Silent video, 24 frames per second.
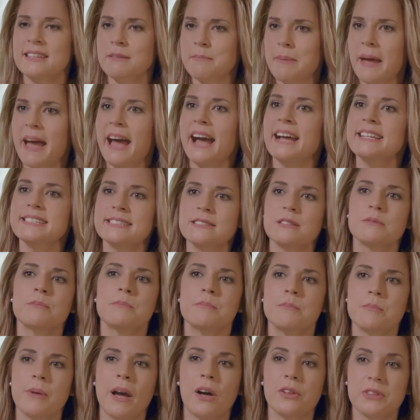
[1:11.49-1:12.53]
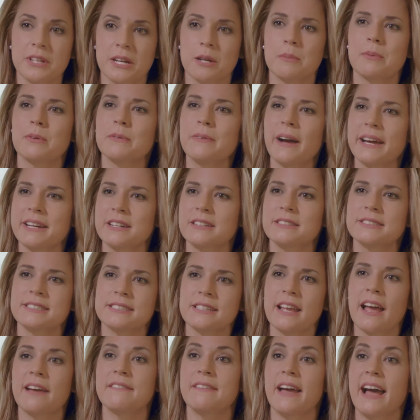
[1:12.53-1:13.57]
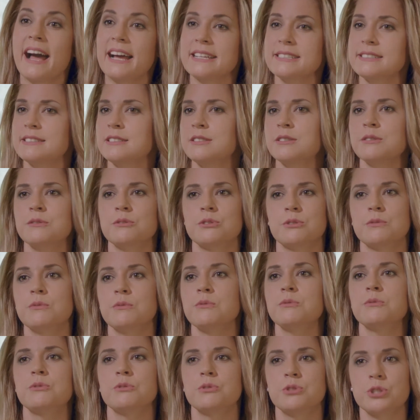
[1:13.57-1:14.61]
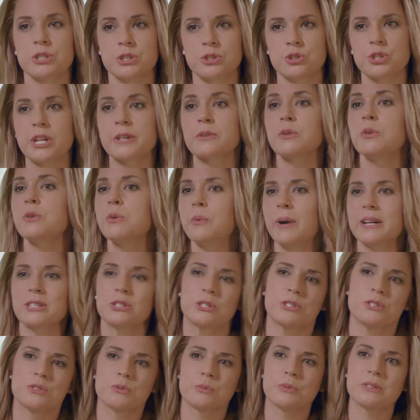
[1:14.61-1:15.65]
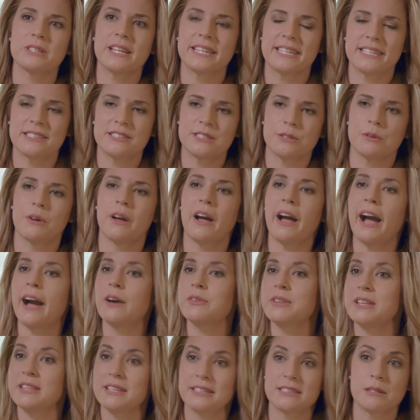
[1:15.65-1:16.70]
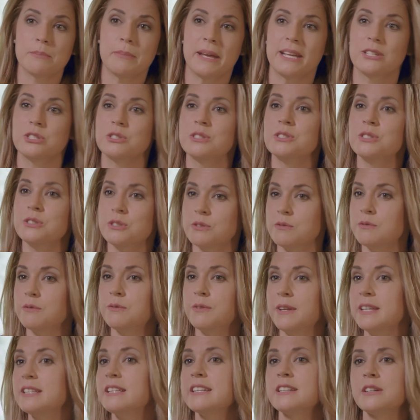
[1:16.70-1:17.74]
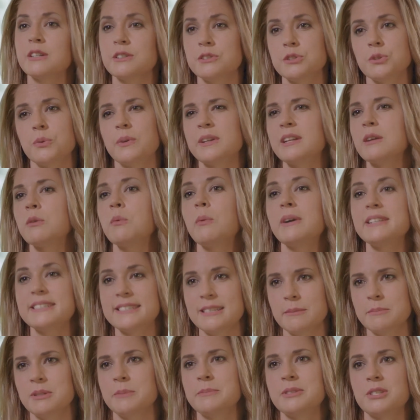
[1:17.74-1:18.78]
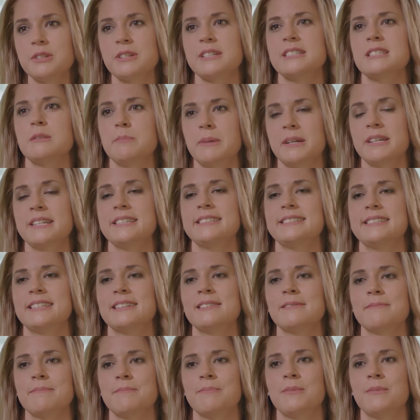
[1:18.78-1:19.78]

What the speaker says: the past, healthcare providers have asked just general questions related to how they think the patient's feeling or doing or what symptoms they're experiencing.